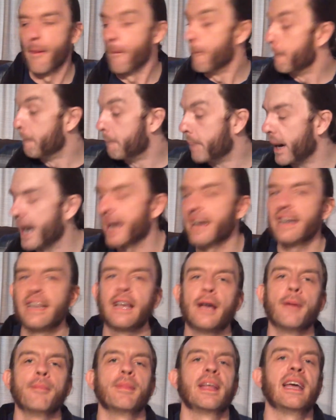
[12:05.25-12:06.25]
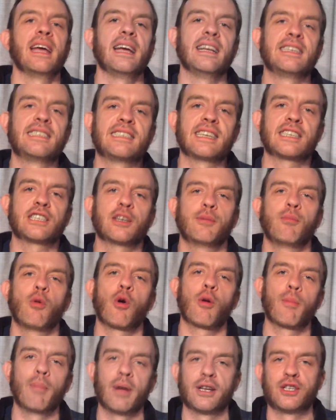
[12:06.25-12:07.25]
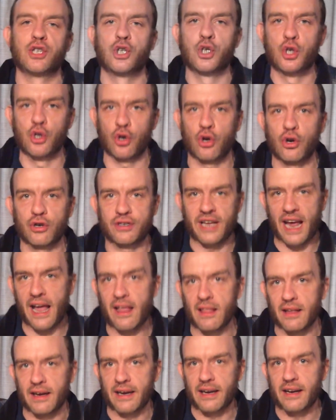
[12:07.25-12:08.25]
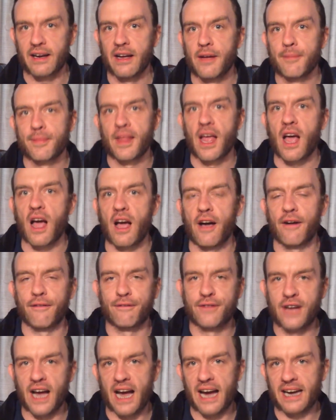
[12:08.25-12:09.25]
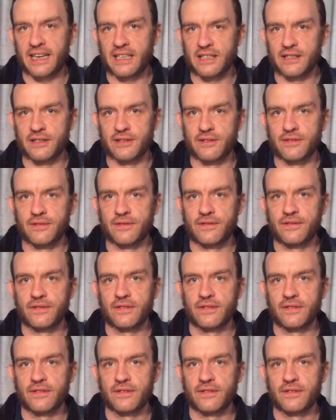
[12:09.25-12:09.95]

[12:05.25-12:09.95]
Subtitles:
but it's such a more mature telling of kind of